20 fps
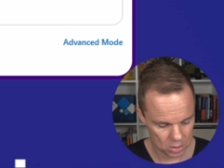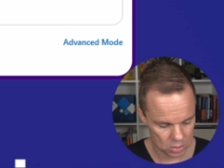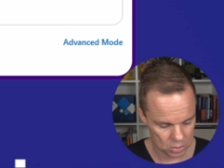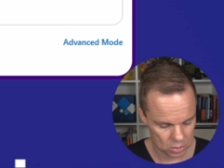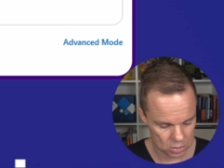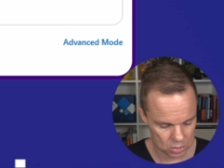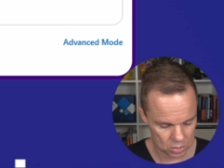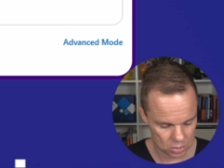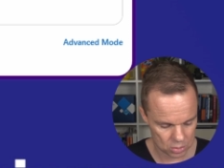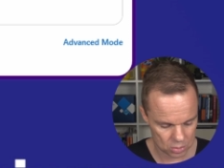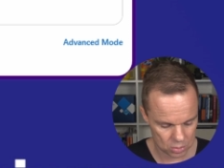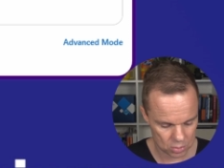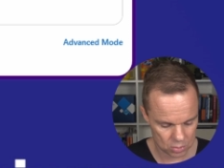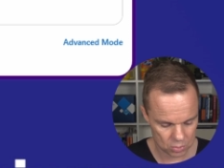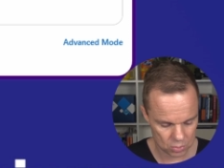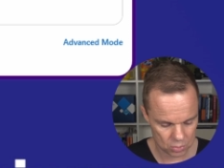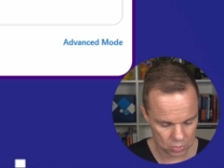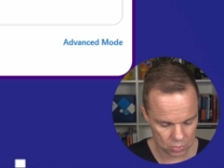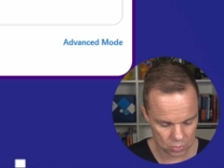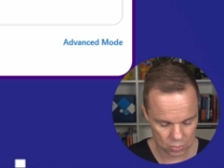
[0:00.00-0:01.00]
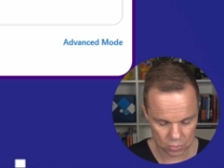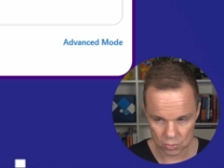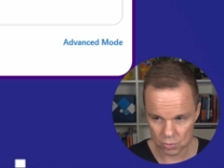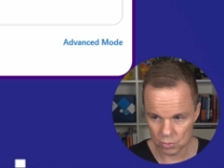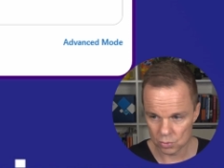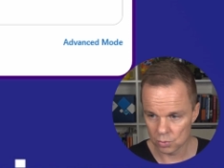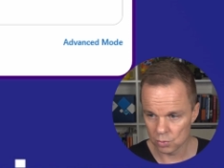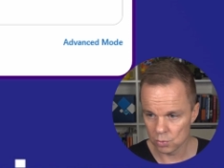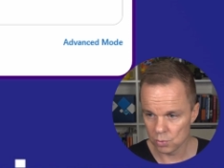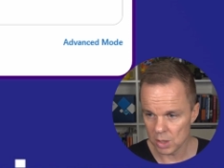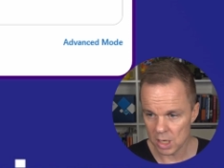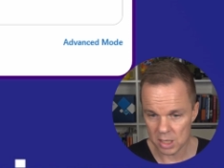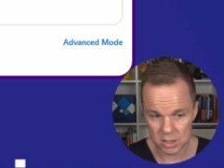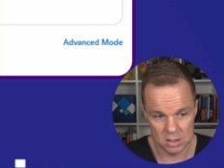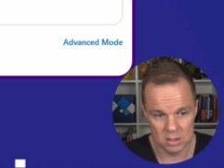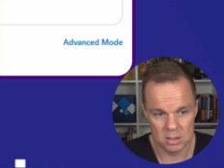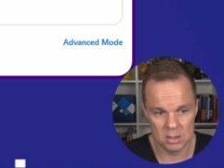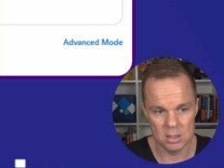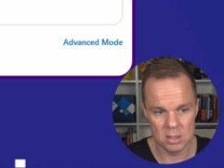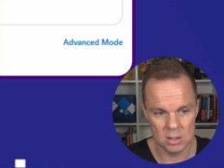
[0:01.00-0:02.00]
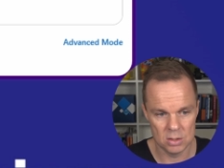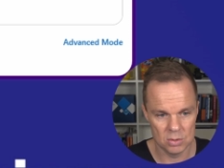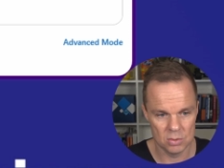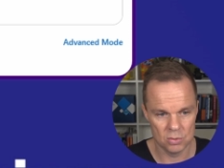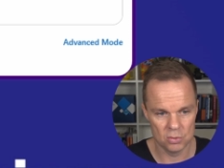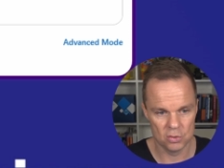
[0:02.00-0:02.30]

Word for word: So I just need to